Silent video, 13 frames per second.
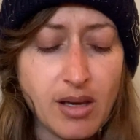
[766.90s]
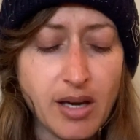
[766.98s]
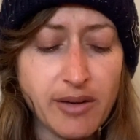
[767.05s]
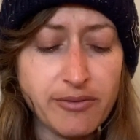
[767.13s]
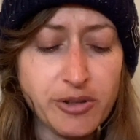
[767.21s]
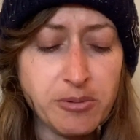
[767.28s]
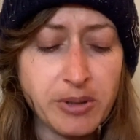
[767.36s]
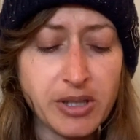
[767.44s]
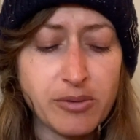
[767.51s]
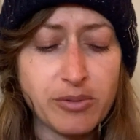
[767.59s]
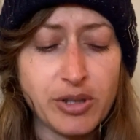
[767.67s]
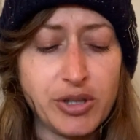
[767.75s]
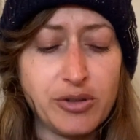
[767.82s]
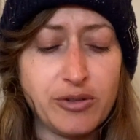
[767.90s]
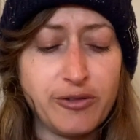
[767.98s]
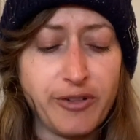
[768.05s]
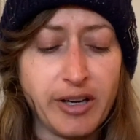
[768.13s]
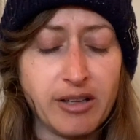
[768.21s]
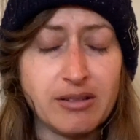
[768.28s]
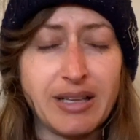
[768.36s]
everywhere where you have
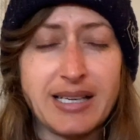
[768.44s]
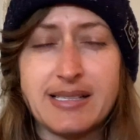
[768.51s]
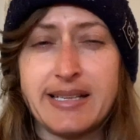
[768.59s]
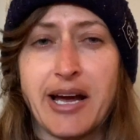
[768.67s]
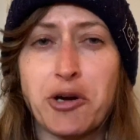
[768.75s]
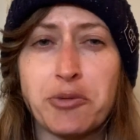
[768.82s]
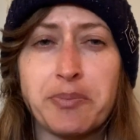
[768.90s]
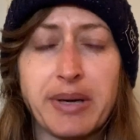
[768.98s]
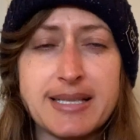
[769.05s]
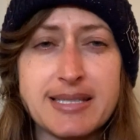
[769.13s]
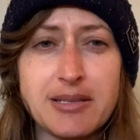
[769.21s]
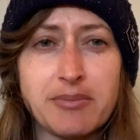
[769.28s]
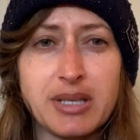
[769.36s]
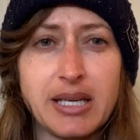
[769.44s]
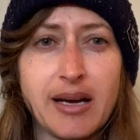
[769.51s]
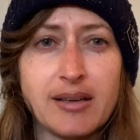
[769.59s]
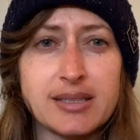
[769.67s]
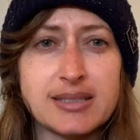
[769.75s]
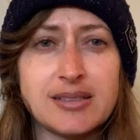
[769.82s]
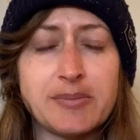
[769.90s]
felt let down by somebody
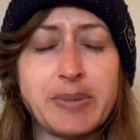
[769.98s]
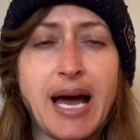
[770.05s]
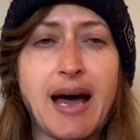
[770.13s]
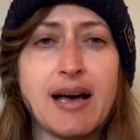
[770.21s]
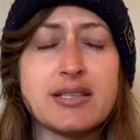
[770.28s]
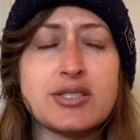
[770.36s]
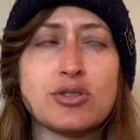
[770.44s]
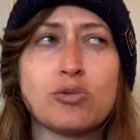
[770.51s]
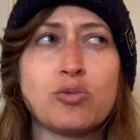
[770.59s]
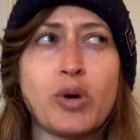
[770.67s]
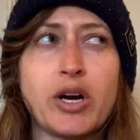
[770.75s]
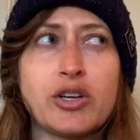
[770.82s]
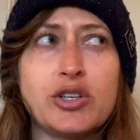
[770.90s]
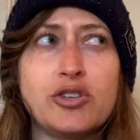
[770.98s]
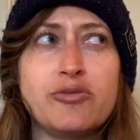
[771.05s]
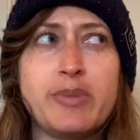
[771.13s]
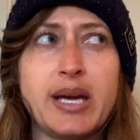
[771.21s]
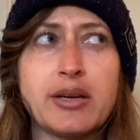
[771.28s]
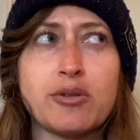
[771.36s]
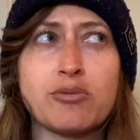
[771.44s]
else in the past or where you've
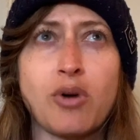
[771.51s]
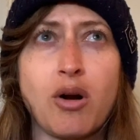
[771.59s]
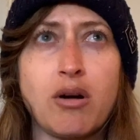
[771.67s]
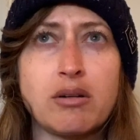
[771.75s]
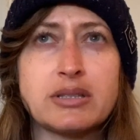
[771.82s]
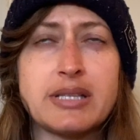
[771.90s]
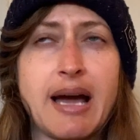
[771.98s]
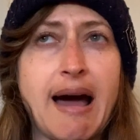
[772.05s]
made it wrong to